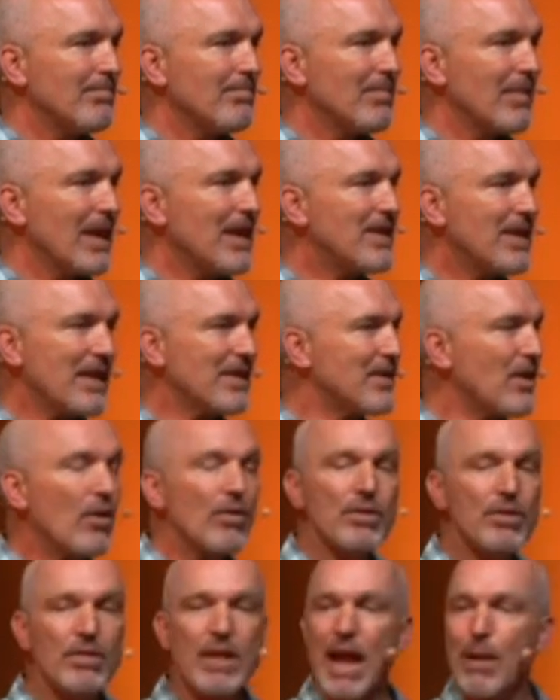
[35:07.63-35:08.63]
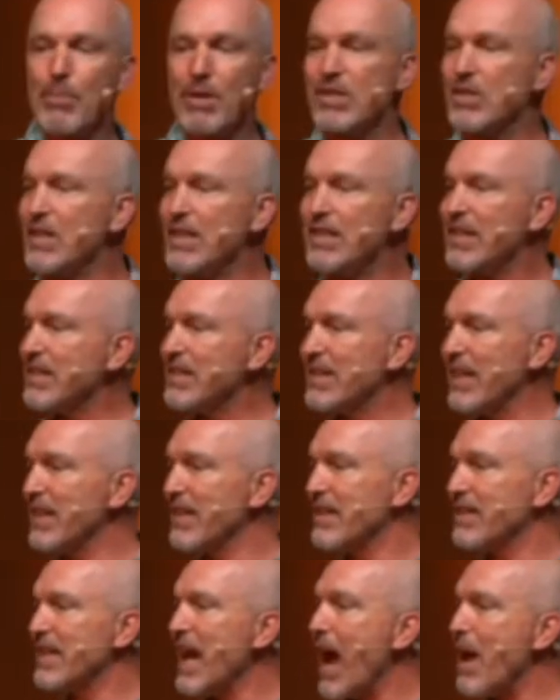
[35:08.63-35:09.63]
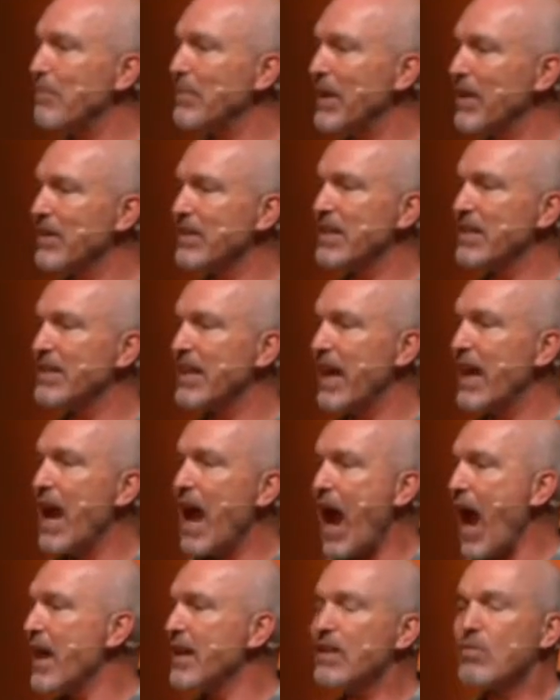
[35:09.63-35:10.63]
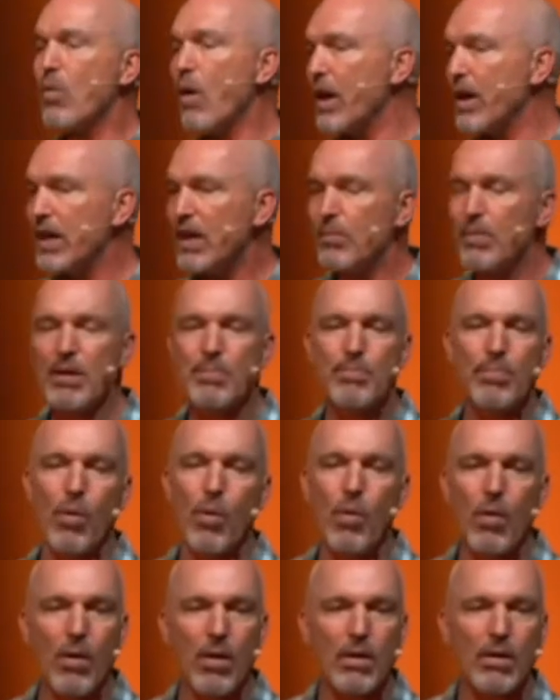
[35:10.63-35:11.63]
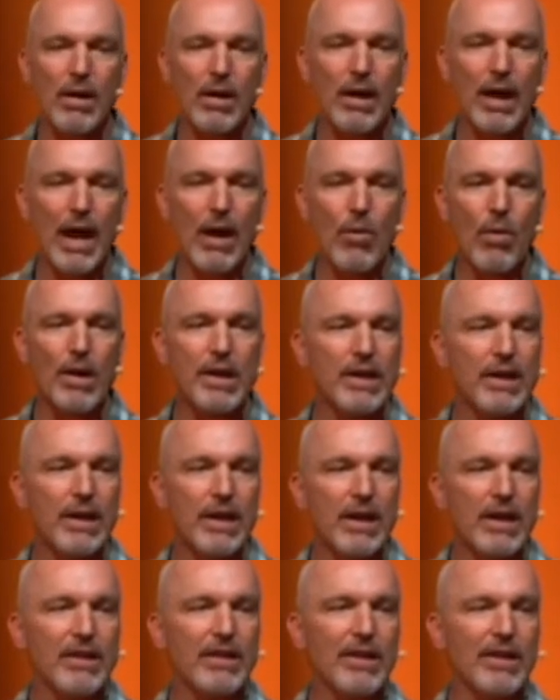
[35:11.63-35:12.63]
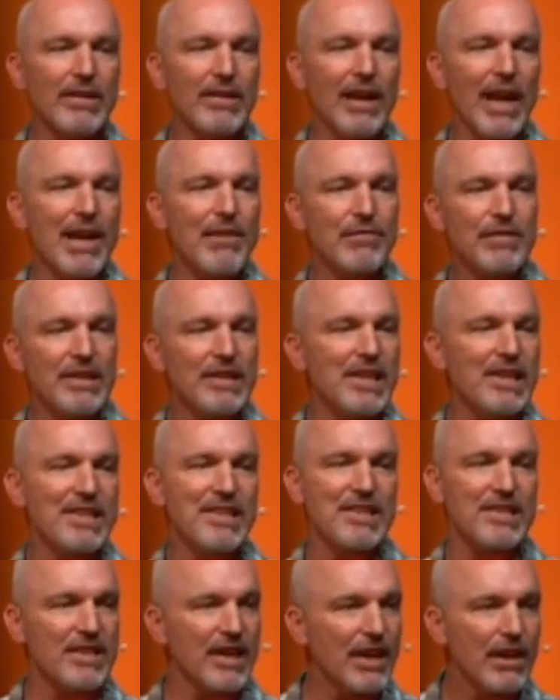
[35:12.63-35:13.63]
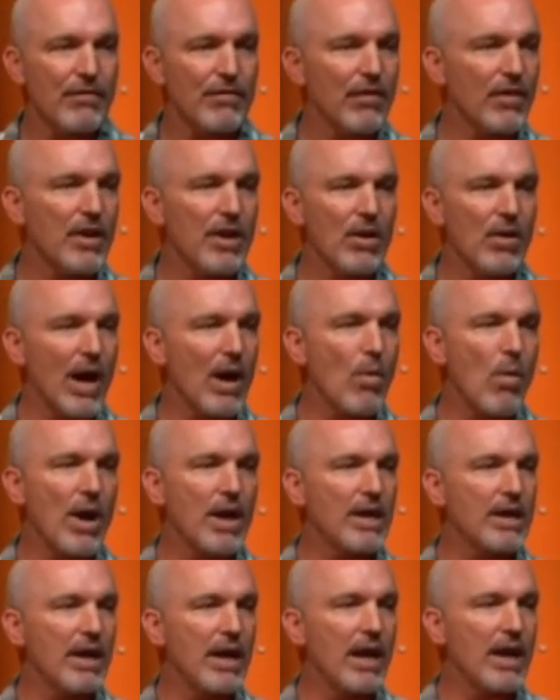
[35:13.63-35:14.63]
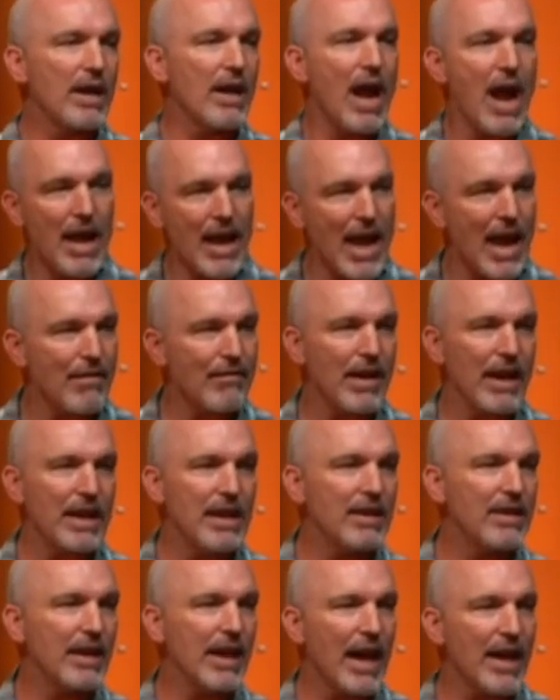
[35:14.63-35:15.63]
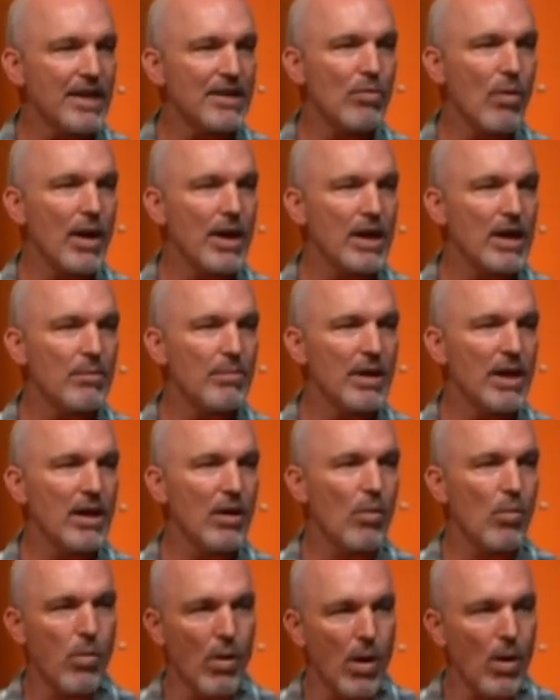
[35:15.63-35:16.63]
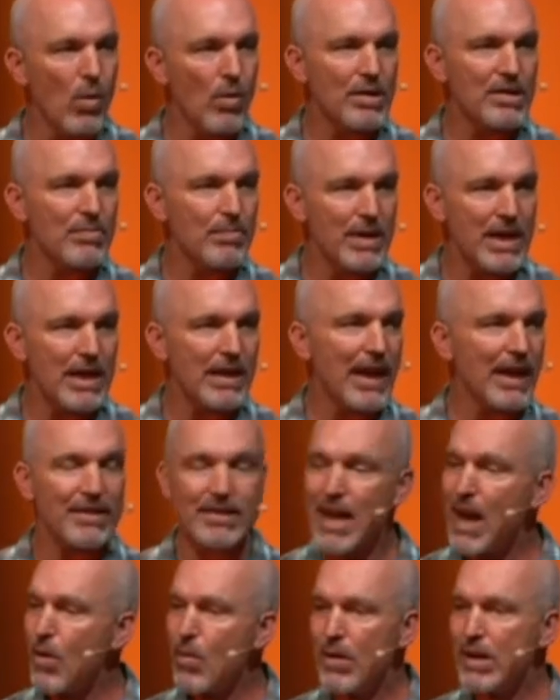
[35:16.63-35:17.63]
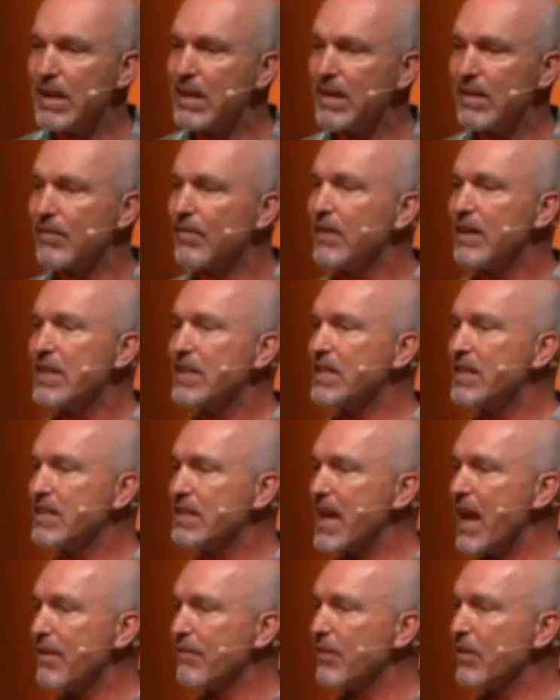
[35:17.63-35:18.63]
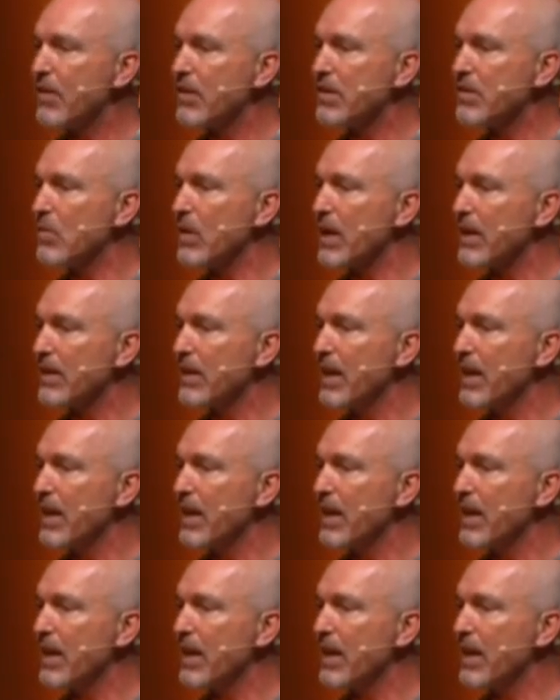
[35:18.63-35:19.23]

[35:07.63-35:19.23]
He says, don't do that. But Jesus didn't stop there and just say, I just want you to be poor. I want you to, to, life to just stink for you. I want you to not have anything. I just want you to be a woe is me. That's not what he finishes that verse with.